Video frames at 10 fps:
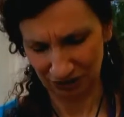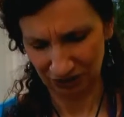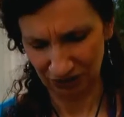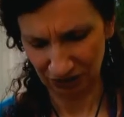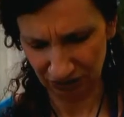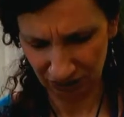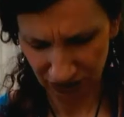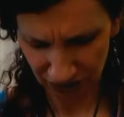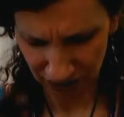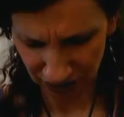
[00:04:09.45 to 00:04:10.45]

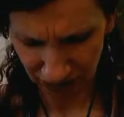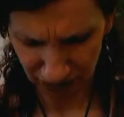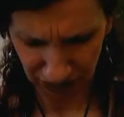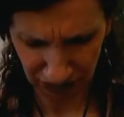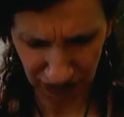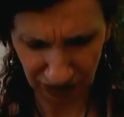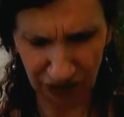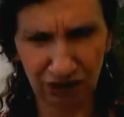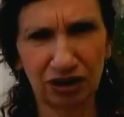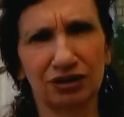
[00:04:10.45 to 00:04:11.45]

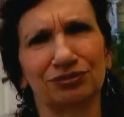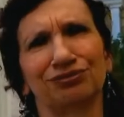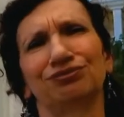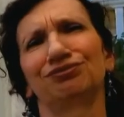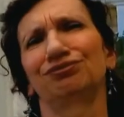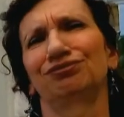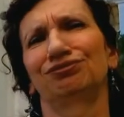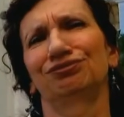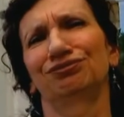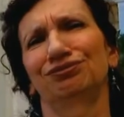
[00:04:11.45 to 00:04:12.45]

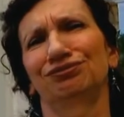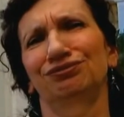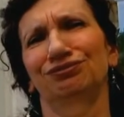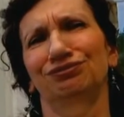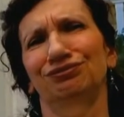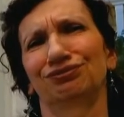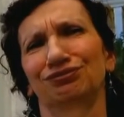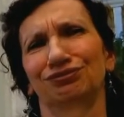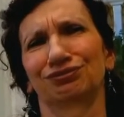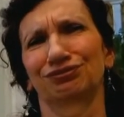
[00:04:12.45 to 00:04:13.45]
Nothing is said.